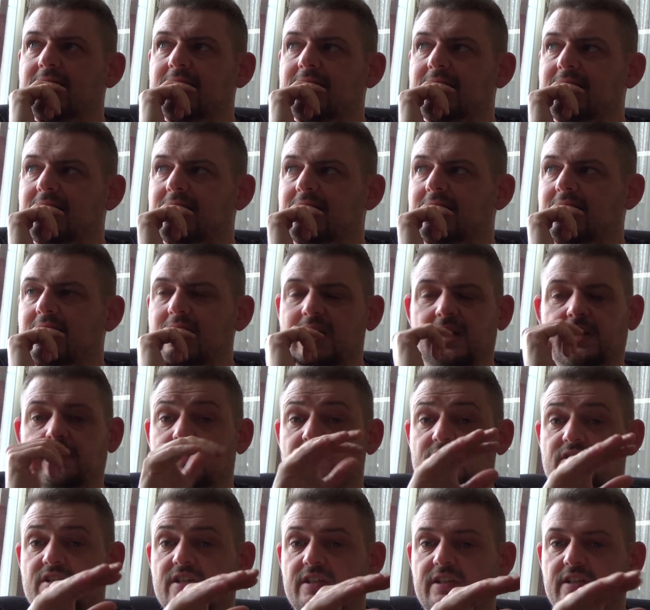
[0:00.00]
I
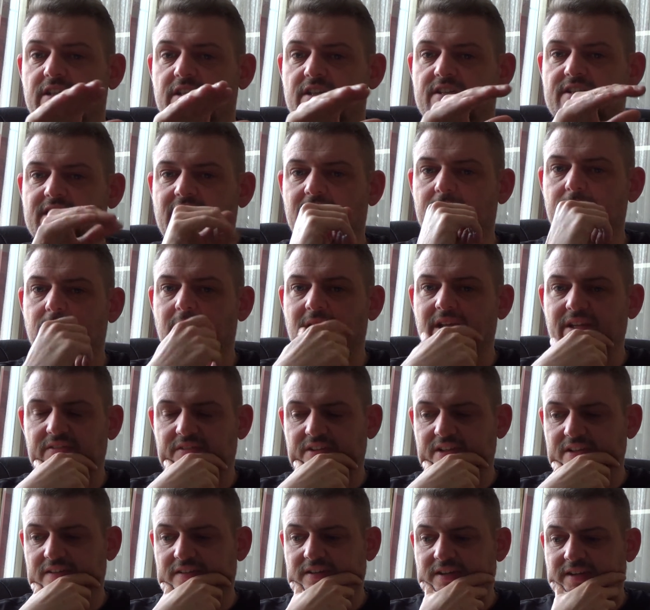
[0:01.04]
haven't seen the exact plans
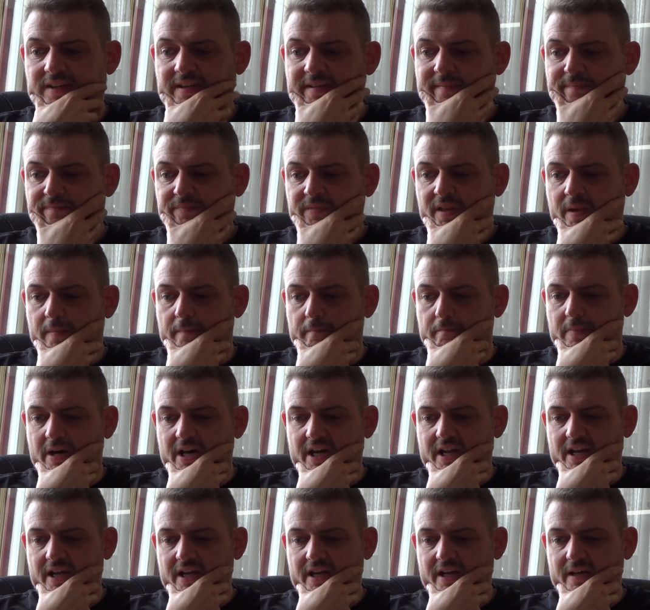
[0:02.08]
yet.
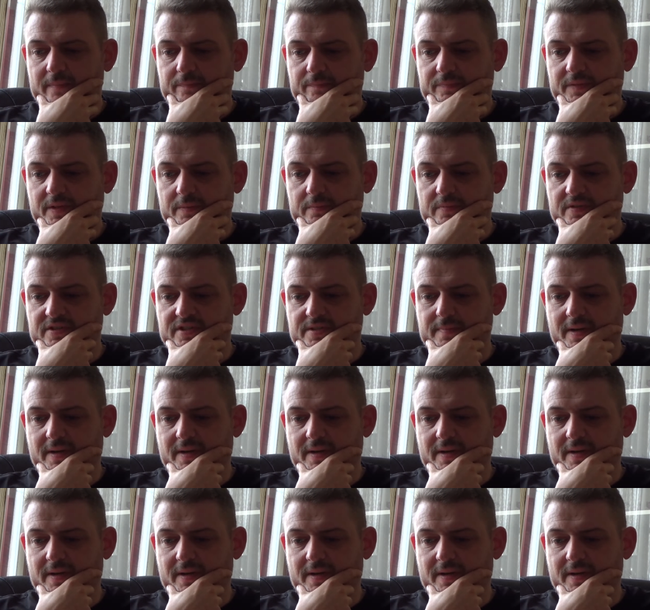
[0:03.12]
But that brings us